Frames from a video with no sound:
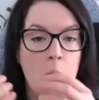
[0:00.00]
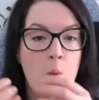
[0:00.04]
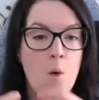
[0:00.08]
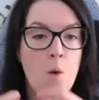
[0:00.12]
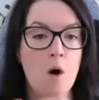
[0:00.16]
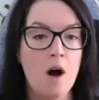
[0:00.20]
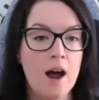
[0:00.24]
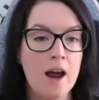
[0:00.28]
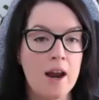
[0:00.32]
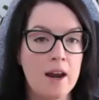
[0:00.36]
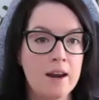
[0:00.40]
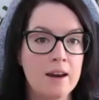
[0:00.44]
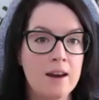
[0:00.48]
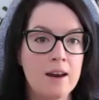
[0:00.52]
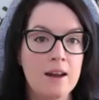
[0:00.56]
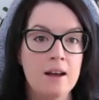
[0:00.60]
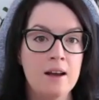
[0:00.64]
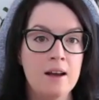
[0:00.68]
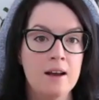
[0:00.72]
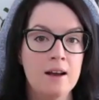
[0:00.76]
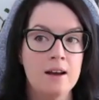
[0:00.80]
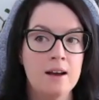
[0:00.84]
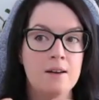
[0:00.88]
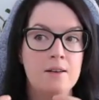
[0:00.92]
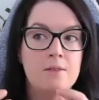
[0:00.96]
one
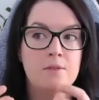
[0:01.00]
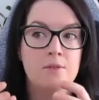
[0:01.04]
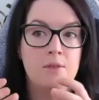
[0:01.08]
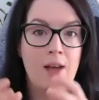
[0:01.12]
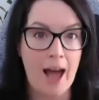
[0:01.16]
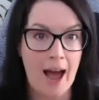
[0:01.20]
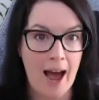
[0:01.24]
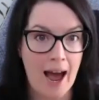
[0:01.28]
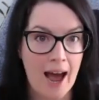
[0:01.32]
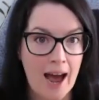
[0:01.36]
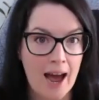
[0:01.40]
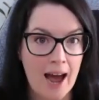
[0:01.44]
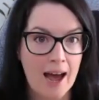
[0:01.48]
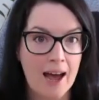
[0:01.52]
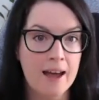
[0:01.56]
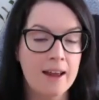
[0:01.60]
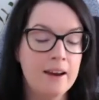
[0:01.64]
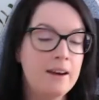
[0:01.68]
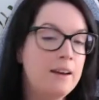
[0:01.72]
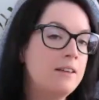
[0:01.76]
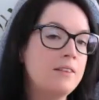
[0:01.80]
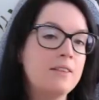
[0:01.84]
ad